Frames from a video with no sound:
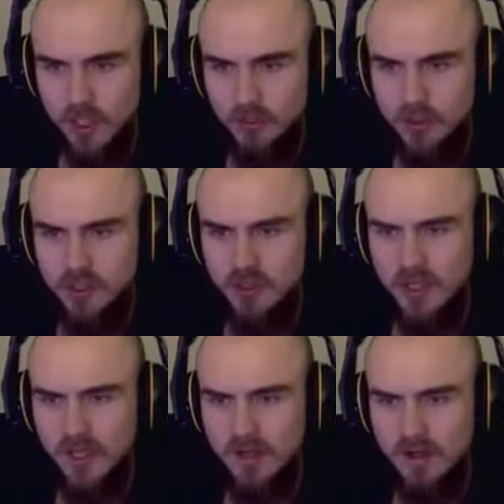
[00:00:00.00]
of wish you
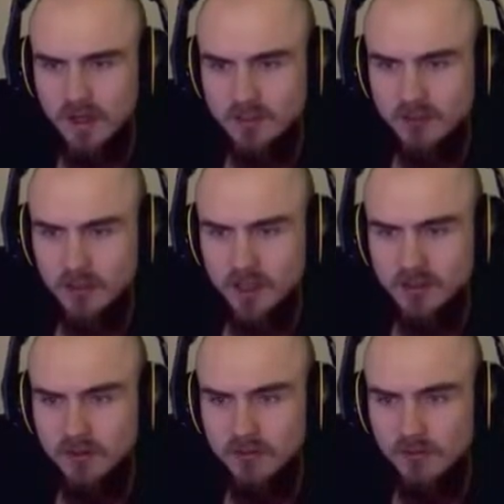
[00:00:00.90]
had an extra
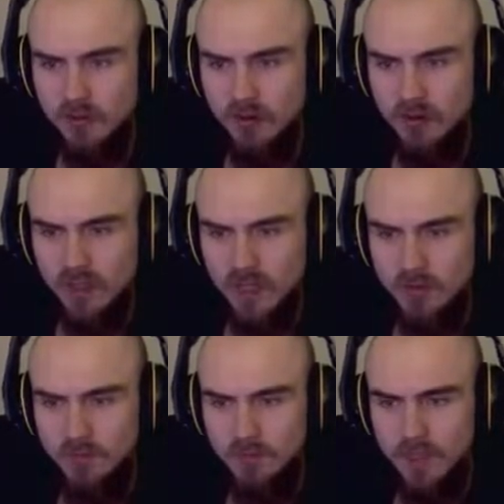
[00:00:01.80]
button for
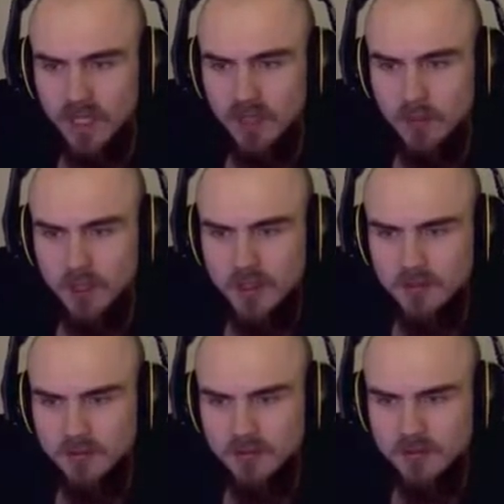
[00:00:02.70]
picking up items.